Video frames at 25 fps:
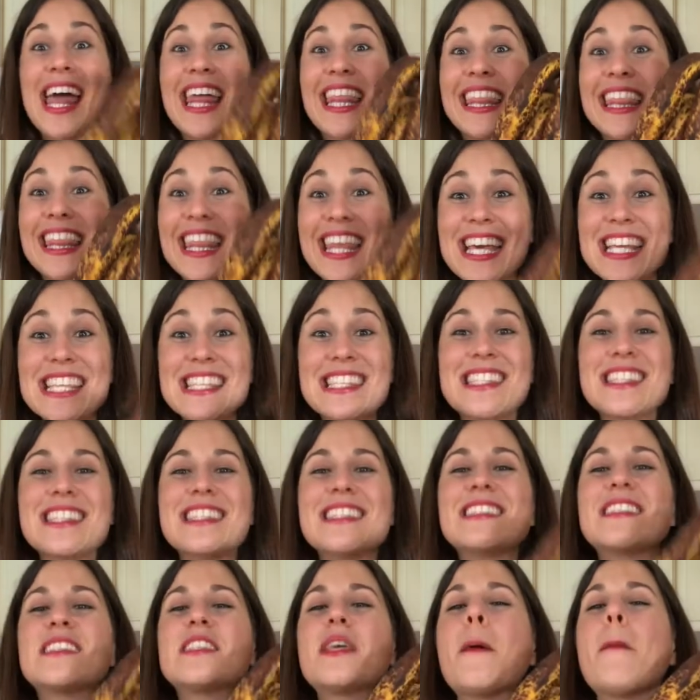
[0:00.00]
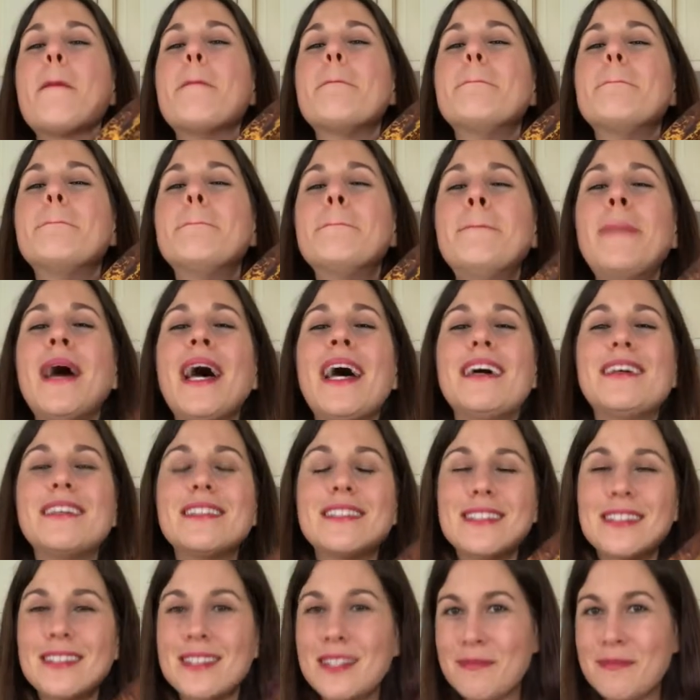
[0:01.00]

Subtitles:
This is the best